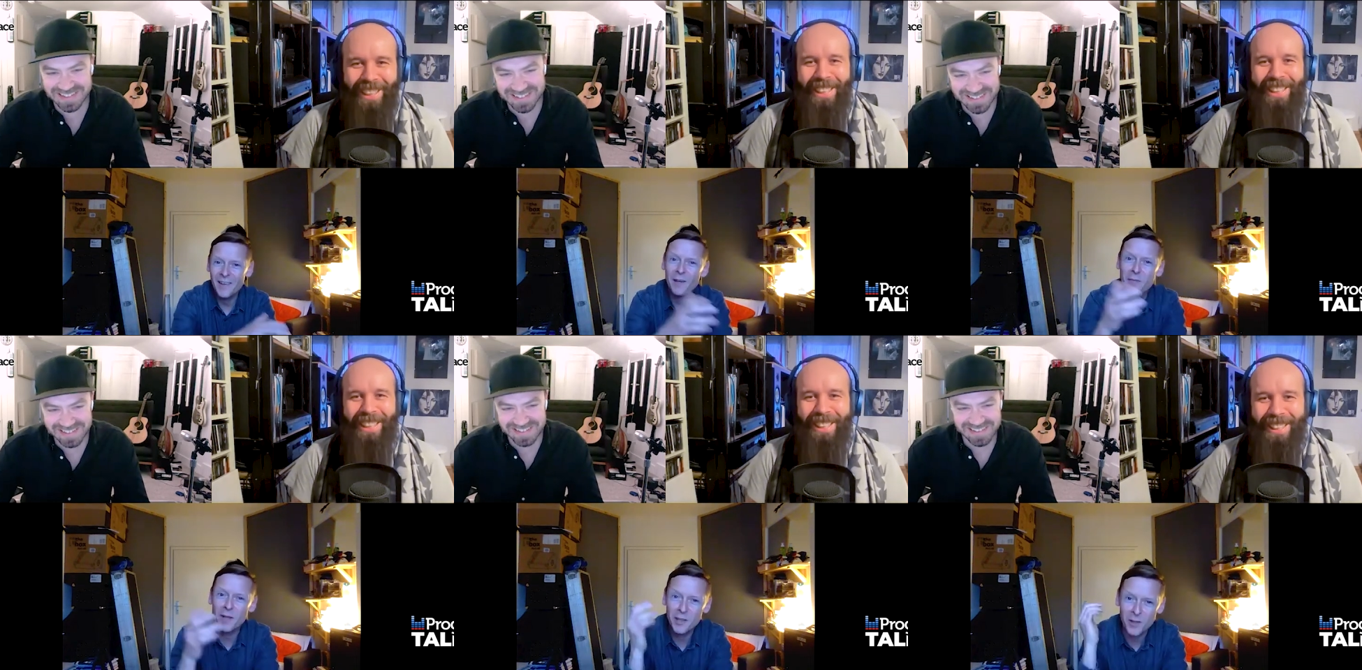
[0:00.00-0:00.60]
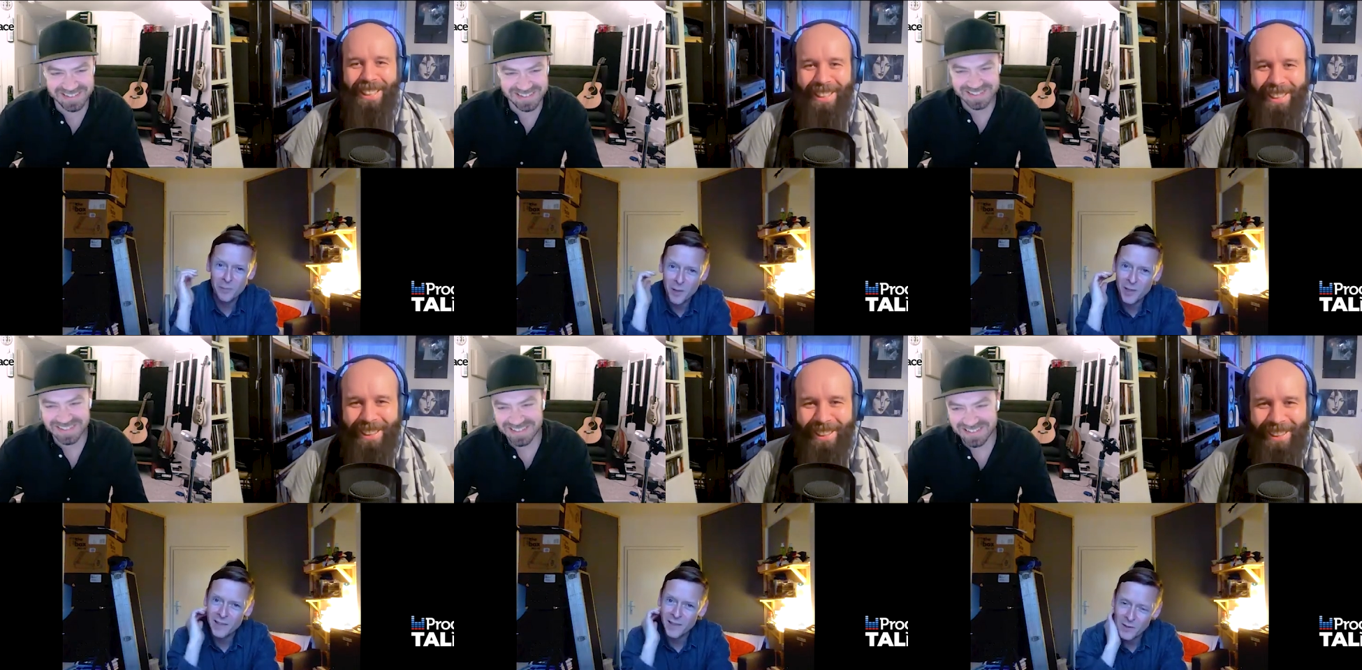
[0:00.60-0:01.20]
Speaker 1: venue in Munich.
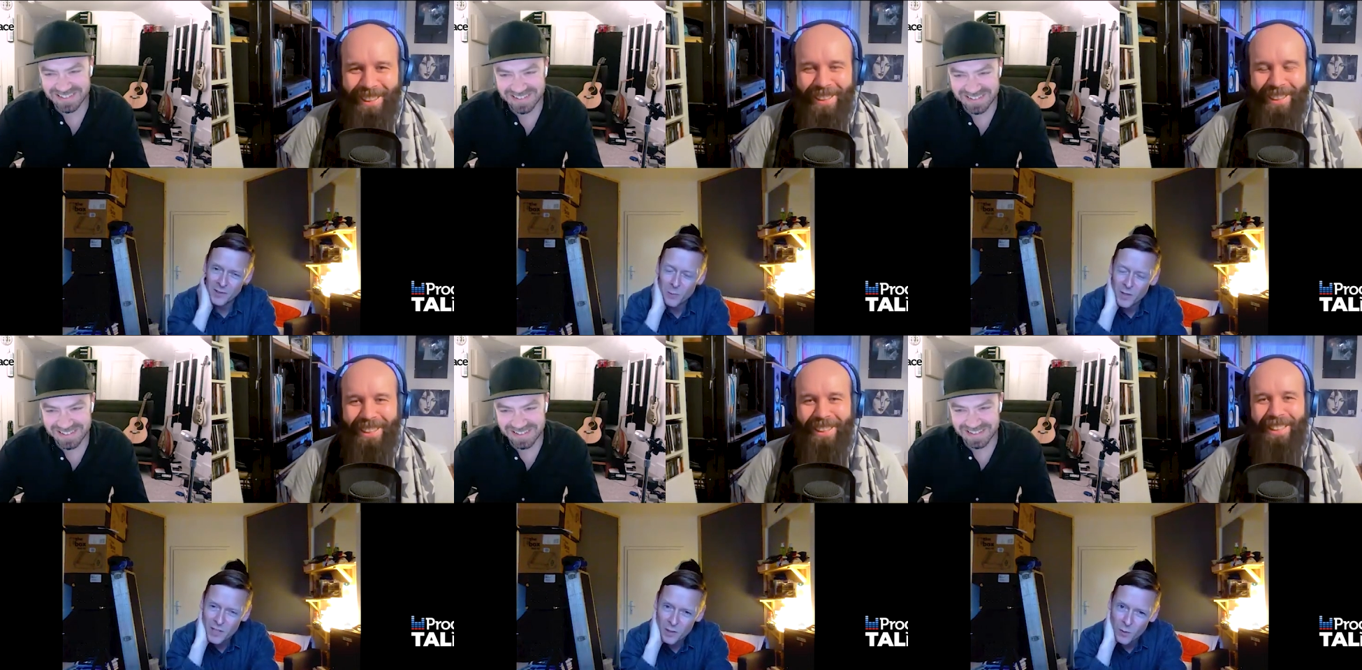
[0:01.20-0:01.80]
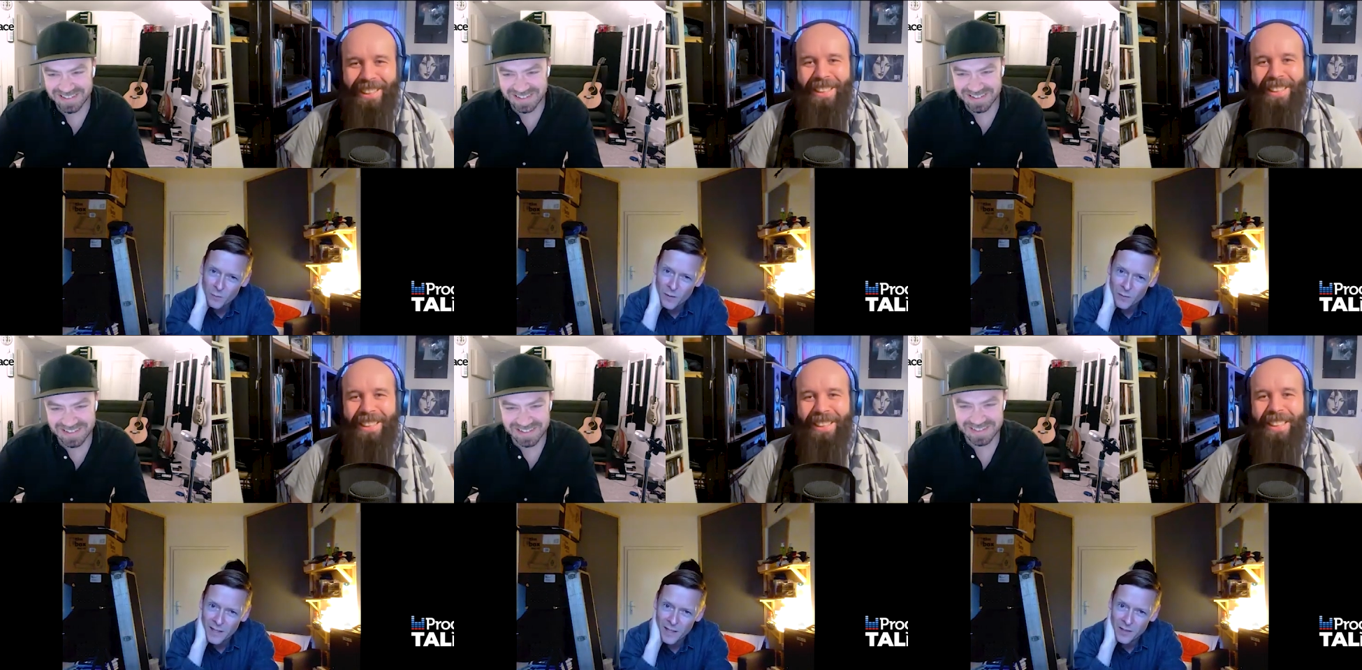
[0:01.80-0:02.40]
Though. What's it called?
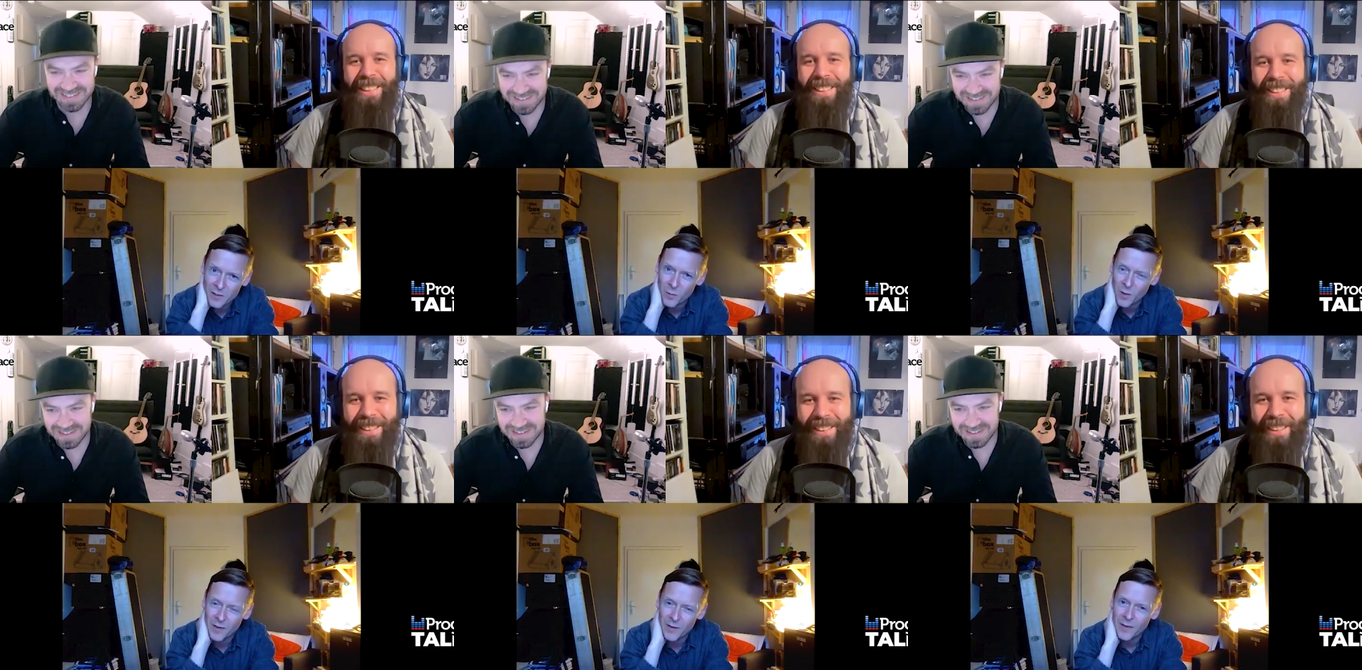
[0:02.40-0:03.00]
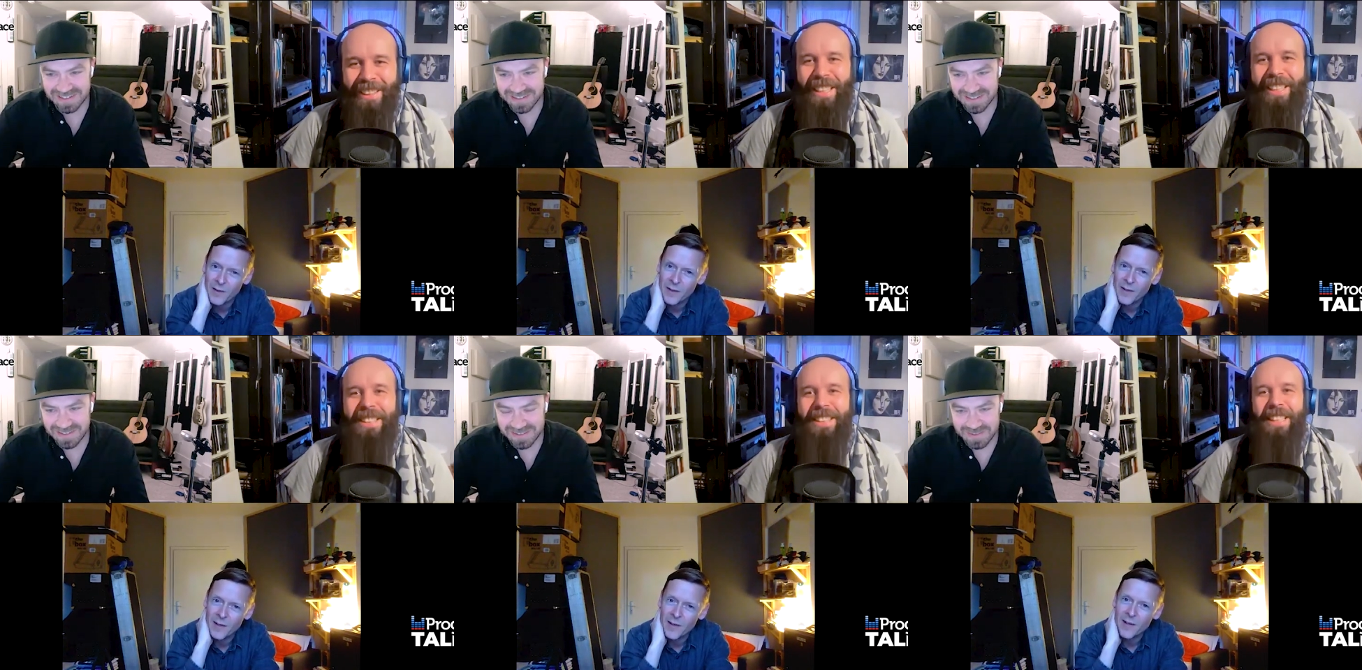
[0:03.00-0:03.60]
fifty-nine to one.
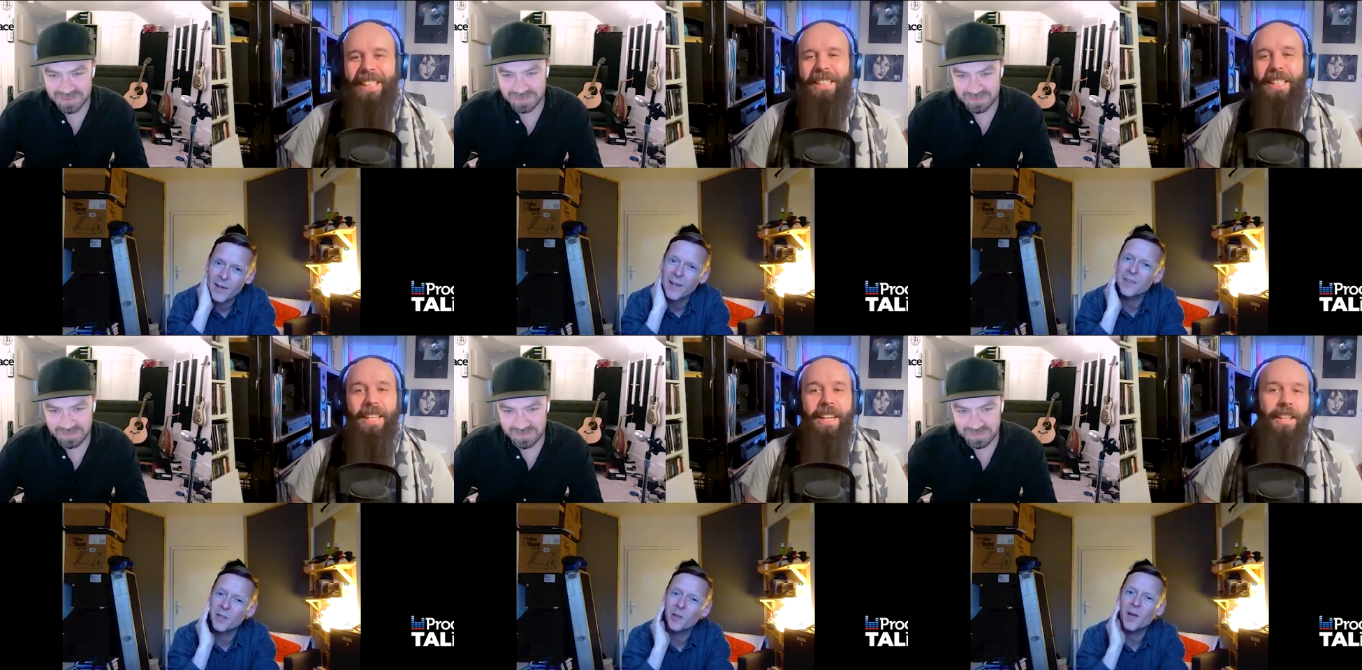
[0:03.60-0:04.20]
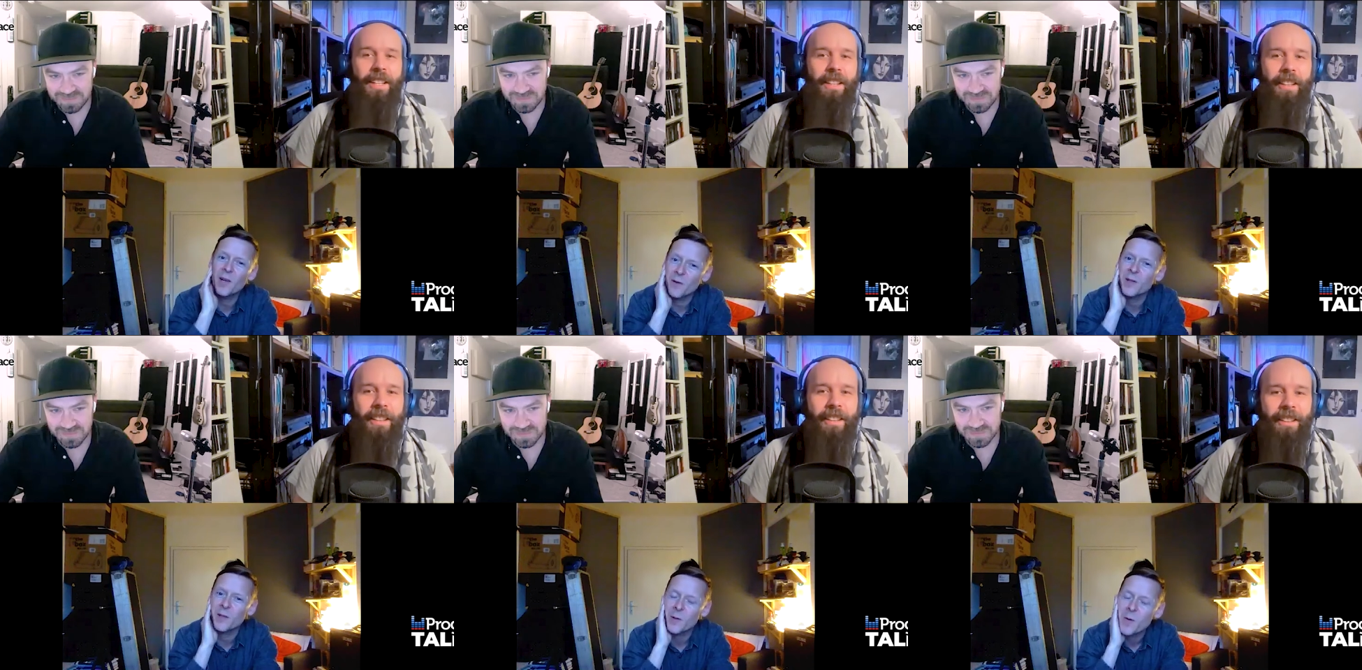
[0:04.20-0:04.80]
Speaker 2: Yes, yes, and uh,
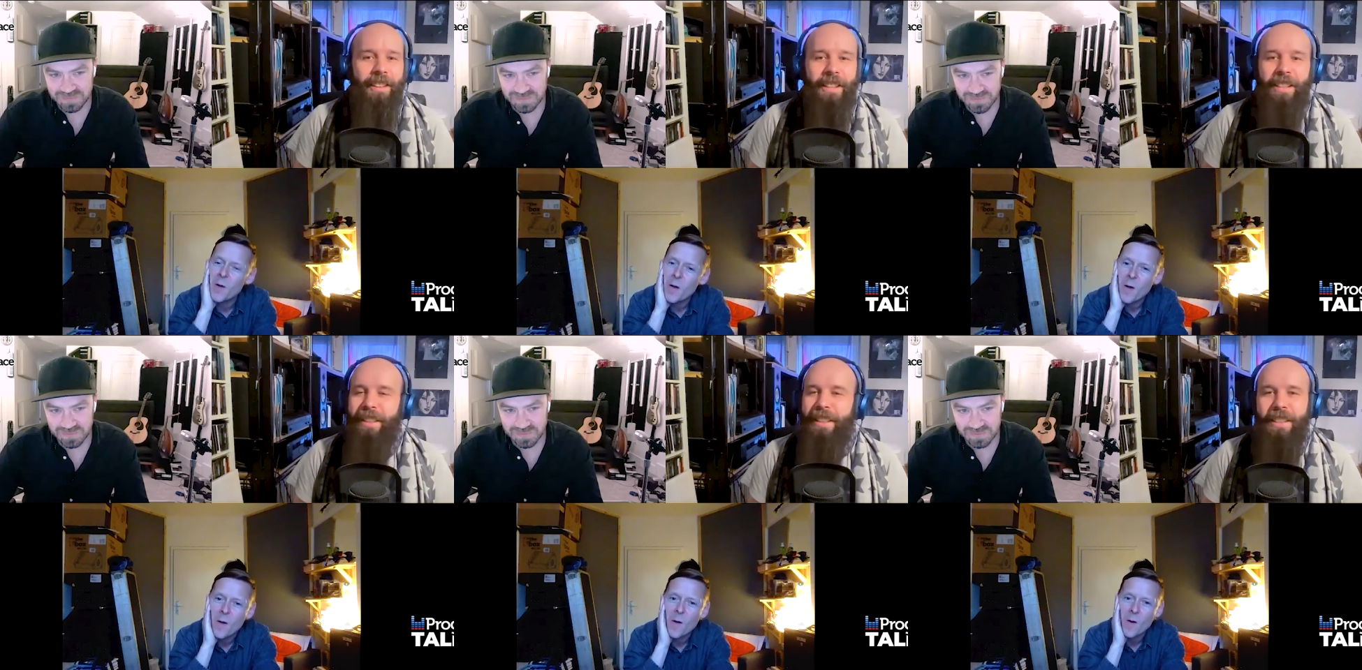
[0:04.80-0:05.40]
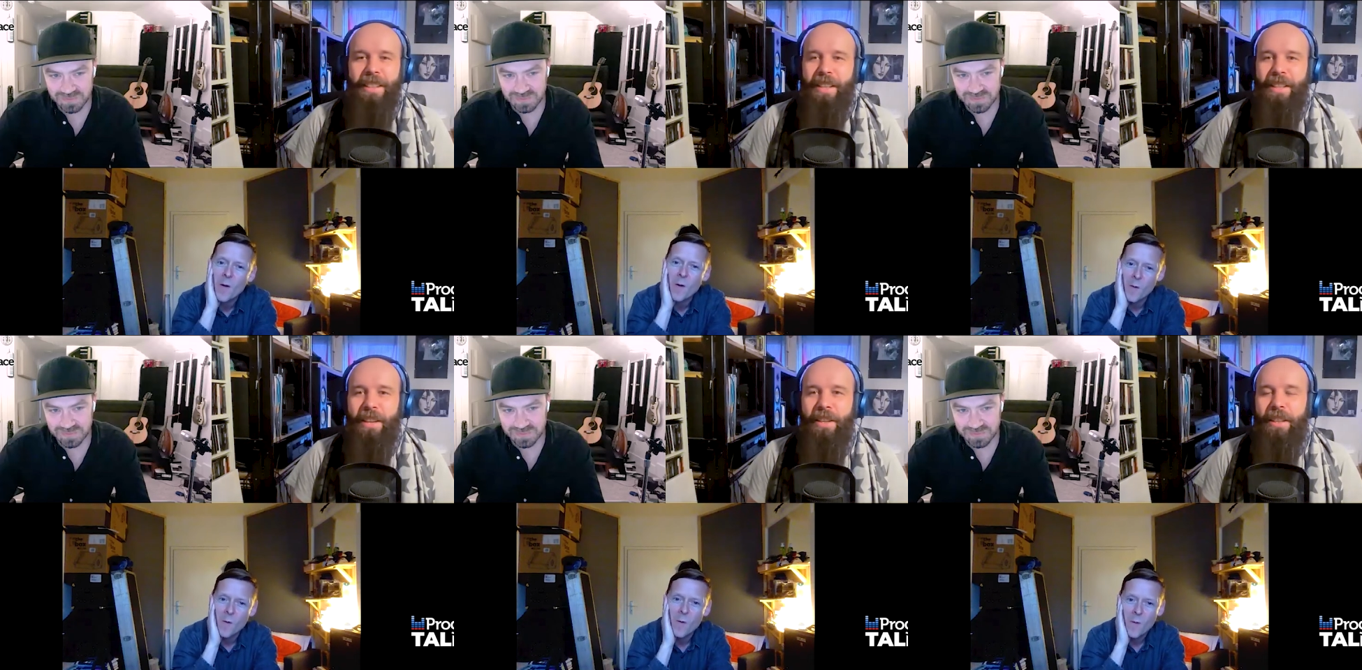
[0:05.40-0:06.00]
yeah, the, the the the other